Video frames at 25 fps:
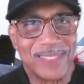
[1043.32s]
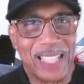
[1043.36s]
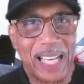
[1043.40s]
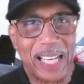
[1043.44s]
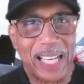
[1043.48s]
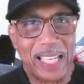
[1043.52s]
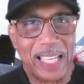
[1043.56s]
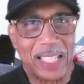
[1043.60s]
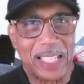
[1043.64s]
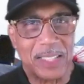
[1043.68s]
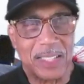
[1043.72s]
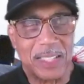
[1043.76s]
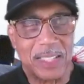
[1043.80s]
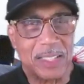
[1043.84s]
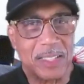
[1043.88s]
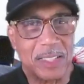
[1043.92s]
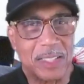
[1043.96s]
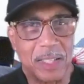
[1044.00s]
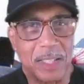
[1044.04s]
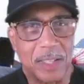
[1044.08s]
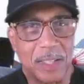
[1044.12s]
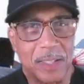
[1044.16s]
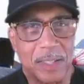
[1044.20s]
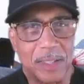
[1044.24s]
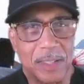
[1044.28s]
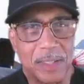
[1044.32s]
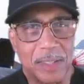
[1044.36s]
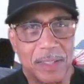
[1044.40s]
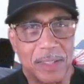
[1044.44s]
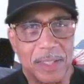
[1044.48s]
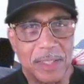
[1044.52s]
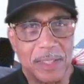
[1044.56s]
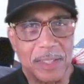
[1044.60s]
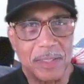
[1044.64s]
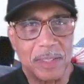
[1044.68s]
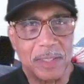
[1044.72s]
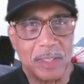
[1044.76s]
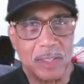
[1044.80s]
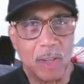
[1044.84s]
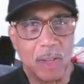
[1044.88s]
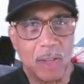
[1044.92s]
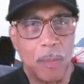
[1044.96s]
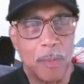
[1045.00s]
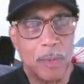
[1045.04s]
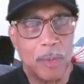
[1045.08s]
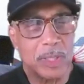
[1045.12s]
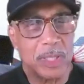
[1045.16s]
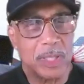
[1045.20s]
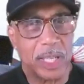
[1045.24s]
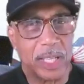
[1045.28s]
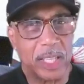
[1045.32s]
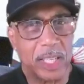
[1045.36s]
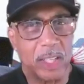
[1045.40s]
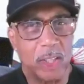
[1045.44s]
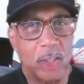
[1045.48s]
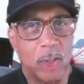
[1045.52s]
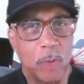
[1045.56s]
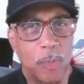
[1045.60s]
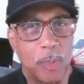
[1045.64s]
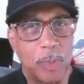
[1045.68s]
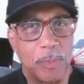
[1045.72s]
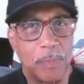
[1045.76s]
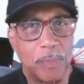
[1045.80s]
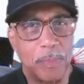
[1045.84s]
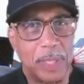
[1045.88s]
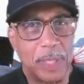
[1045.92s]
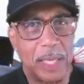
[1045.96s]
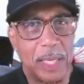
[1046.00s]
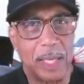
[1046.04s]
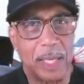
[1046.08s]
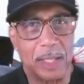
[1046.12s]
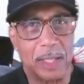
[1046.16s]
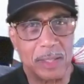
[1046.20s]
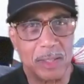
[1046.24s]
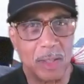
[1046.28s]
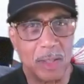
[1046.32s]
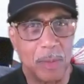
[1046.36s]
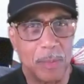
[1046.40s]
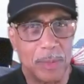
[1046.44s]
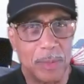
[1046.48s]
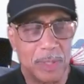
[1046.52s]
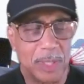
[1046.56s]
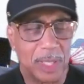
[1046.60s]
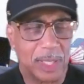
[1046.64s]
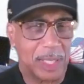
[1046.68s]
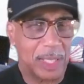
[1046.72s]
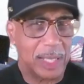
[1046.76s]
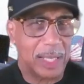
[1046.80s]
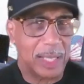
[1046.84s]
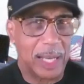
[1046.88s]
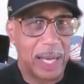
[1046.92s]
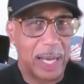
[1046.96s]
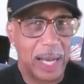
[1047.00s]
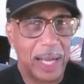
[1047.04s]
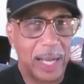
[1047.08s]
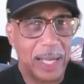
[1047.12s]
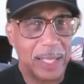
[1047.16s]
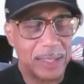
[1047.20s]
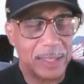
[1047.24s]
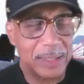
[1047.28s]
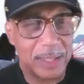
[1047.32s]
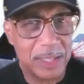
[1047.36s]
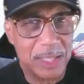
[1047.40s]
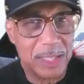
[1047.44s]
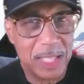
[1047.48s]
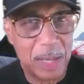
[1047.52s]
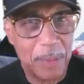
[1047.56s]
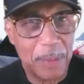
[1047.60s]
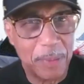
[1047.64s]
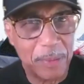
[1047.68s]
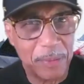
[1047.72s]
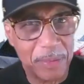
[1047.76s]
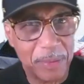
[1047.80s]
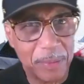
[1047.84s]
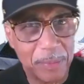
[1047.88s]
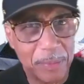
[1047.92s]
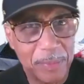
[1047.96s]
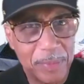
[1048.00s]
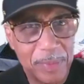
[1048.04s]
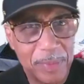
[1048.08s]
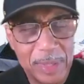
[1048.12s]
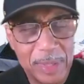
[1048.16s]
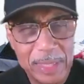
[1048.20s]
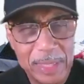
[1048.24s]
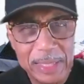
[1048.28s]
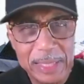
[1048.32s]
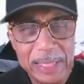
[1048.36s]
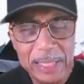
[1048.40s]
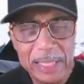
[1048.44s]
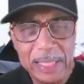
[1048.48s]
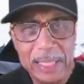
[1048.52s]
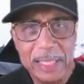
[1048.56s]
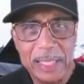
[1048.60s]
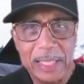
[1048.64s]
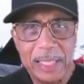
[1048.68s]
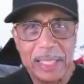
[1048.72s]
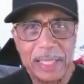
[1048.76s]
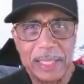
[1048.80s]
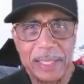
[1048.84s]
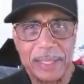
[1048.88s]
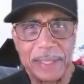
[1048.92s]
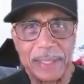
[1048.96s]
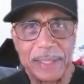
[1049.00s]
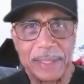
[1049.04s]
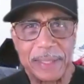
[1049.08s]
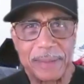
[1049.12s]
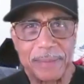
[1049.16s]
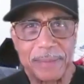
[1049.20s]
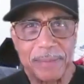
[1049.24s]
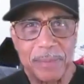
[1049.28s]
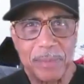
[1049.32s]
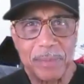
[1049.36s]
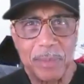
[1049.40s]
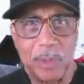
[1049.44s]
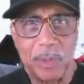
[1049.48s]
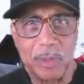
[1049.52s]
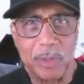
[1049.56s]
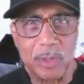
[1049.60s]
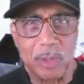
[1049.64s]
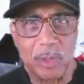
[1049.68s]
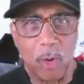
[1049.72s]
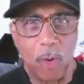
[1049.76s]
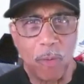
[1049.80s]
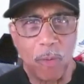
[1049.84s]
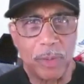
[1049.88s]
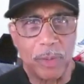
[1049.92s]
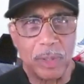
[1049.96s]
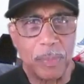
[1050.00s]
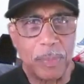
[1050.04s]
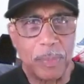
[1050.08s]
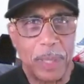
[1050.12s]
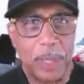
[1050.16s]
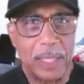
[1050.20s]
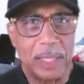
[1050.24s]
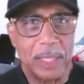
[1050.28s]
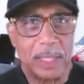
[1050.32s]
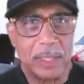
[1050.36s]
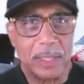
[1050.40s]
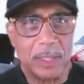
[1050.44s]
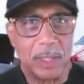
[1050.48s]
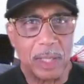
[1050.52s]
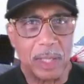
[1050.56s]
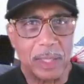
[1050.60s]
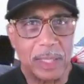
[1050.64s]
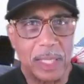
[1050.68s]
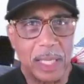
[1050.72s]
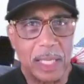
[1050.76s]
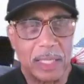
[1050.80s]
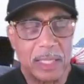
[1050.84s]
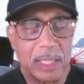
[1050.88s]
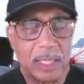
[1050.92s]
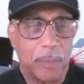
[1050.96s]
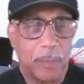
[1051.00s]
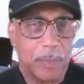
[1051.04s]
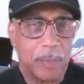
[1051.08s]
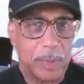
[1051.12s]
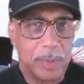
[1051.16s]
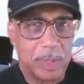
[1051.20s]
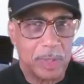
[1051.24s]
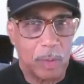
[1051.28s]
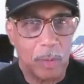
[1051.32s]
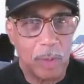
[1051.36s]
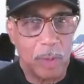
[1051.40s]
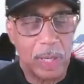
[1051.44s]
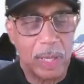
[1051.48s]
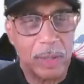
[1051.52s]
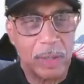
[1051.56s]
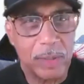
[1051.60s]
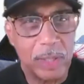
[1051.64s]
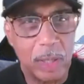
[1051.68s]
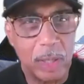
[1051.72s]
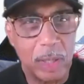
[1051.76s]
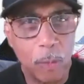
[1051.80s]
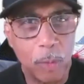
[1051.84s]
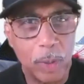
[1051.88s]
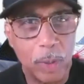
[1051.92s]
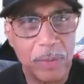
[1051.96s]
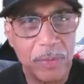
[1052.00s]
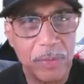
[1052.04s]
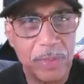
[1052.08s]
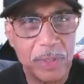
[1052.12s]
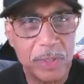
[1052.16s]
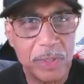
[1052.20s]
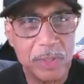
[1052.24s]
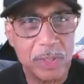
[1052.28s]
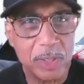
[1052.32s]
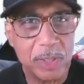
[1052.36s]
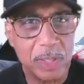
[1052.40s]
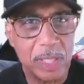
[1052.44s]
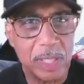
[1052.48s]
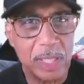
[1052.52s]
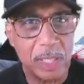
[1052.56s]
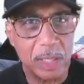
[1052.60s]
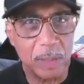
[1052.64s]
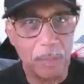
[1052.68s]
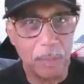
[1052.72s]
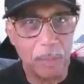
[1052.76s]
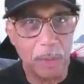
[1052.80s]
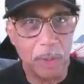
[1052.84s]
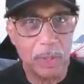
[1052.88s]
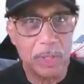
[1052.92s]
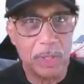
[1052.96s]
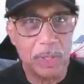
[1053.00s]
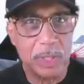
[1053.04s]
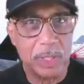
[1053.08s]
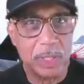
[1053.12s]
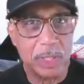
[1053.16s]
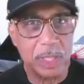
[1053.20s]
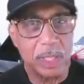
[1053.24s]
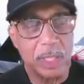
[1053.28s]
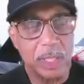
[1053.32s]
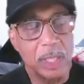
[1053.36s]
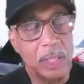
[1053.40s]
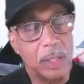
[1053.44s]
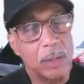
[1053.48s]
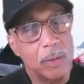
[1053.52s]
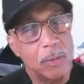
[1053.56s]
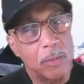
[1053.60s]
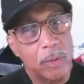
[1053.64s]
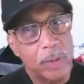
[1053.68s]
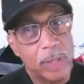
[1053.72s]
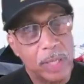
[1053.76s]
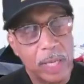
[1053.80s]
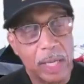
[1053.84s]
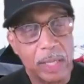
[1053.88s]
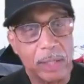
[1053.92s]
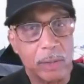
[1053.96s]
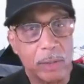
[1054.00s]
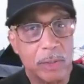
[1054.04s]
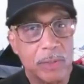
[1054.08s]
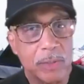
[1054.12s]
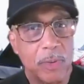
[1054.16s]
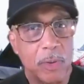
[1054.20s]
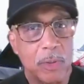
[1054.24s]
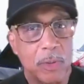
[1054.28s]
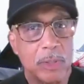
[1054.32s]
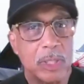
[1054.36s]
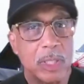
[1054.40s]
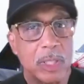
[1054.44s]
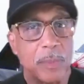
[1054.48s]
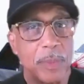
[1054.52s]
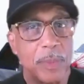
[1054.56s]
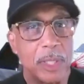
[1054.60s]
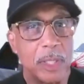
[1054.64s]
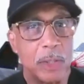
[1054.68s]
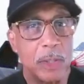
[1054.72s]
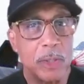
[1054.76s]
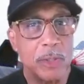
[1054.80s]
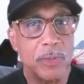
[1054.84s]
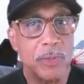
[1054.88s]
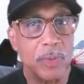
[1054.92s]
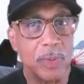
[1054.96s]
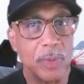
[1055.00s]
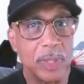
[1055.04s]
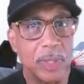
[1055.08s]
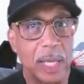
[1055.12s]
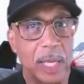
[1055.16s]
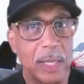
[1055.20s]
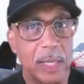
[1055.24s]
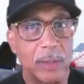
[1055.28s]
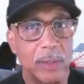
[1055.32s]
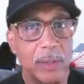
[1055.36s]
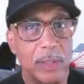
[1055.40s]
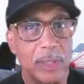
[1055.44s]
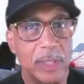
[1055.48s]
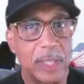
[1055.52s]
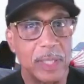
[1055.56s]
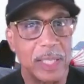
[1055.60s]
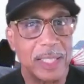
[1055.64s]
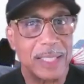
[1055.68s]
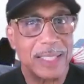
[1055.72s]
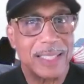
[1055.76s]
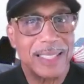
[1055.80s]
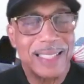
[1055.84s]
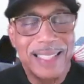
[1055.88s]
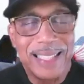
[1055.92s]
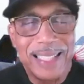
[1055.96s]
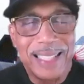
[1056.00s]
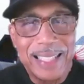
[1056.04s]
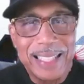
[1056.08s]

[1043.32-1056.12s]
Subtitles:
I guess it's almost like a human being. It's almost like a god to some of them. There's an overdependence on that. And some people say, well, what if there's an emergency? Well, yeah, those phones can be used for a lot of good things.